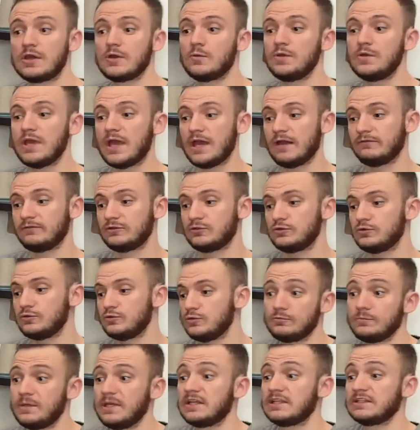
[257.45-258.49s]
we have
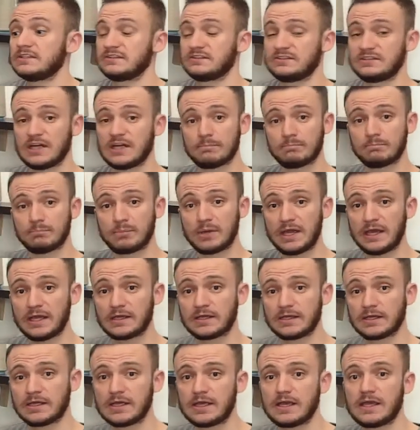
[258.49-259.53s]
to make a step
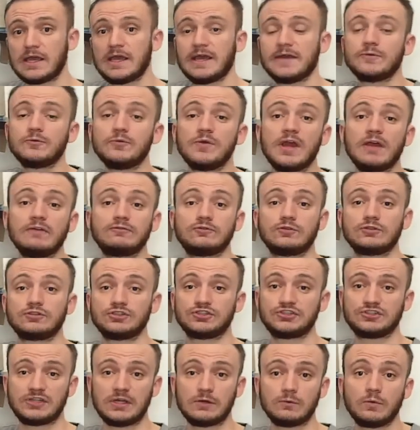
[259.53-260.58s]
back and we have to
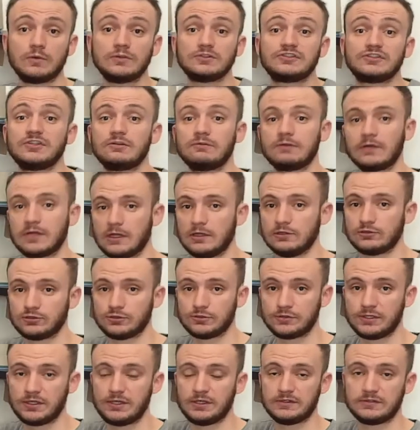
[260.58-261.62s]
understand what
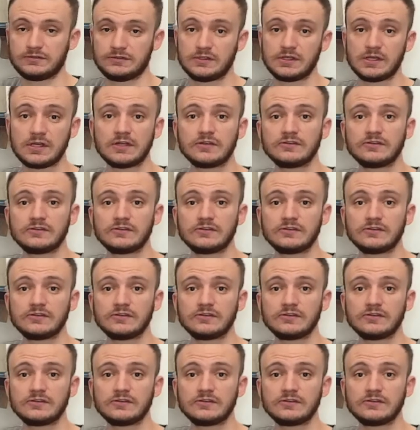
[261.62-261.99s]
sericulture is.